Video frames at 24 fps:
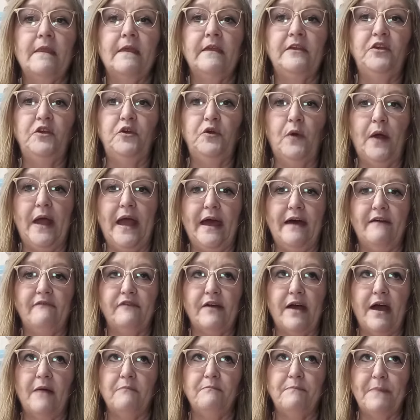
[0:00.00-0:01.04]
You
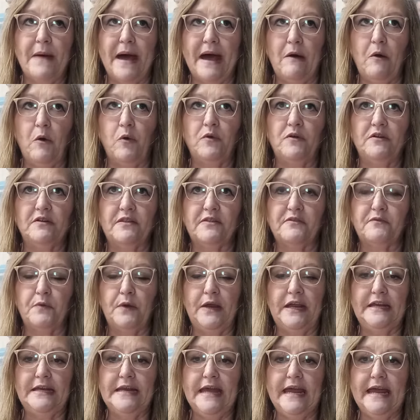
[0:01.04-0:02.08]
have about
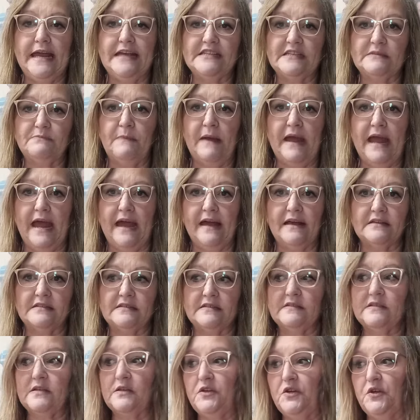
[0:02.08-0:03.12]
3 days
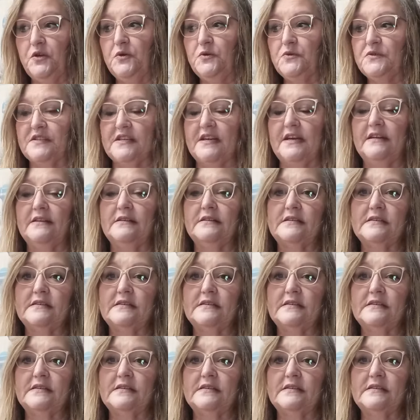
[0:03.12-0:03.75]
max to use it.